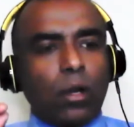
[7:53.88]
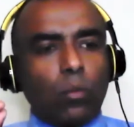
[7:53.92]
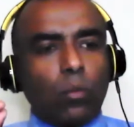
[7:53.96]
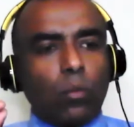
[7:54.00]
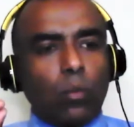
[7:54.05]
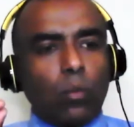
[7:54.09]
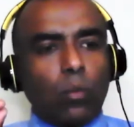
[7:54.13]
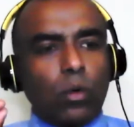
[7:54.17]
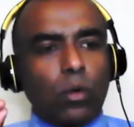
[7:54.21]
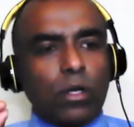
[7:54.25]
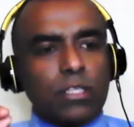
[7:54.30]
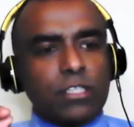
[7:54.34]

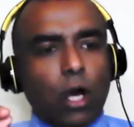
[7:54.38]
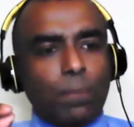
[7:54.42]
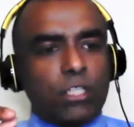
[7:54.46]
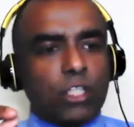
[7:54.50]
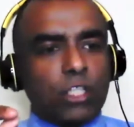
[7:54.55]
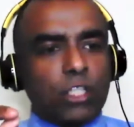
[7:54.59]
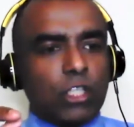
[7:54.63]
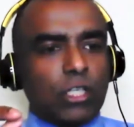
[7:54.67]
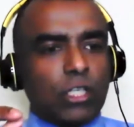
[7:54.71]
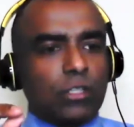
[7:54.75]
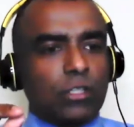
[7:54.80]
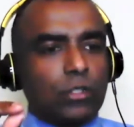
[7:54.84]
is the
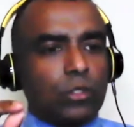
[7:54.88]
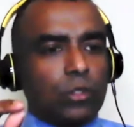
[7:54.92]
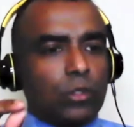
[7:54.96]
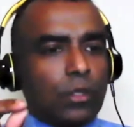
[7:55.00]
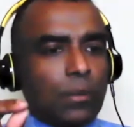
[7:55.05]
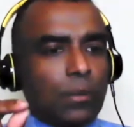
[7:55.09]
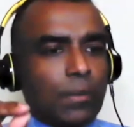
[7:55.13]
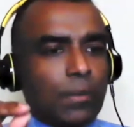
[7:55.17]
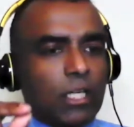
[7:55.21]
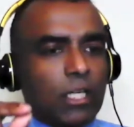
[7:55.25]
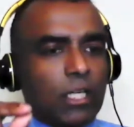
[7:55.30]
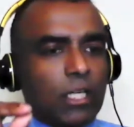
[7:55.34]
opposition to
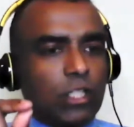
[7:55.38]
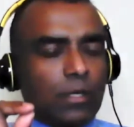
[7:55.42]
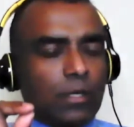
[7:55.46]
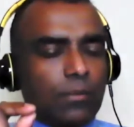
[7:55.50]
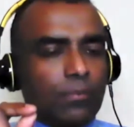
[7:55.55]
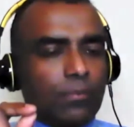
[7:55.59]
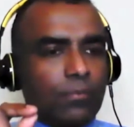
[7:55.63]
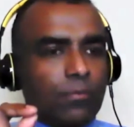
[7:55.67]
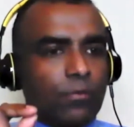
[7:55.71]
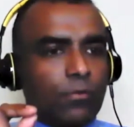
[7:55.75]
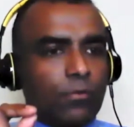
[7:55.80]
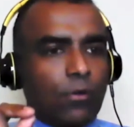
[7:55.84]
the
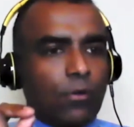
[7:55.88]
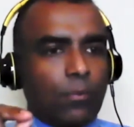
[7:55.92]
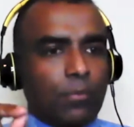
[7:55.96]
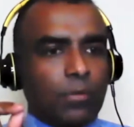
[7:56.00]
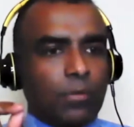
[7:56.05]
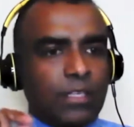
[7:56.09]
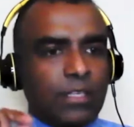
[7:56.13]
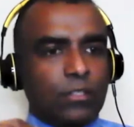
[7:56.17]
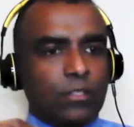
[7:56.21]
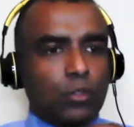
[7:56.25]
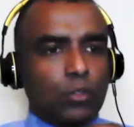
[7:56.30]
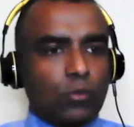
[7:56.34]
merger from
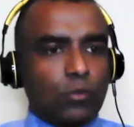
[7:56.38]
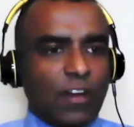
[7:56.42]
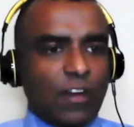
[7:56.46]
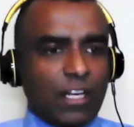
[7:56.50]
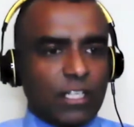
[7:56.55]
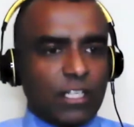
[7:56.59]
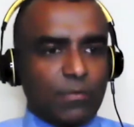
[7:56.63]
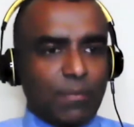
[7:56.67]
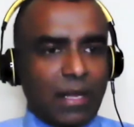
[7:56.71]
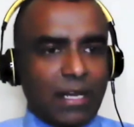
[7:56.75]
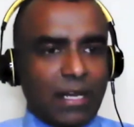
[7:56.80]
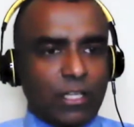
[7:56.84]
these two
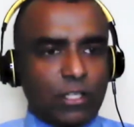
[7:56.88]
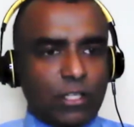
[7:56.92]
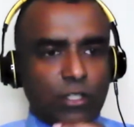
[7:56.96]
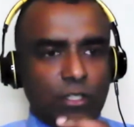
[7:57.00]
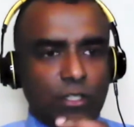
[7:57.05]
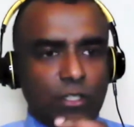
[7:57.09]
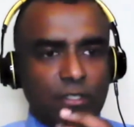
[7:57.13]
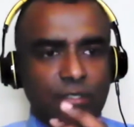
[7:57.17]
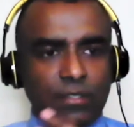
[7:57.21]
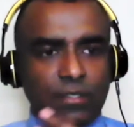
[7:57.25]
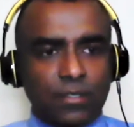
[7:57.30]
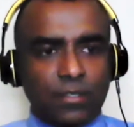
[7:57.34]
fund managers?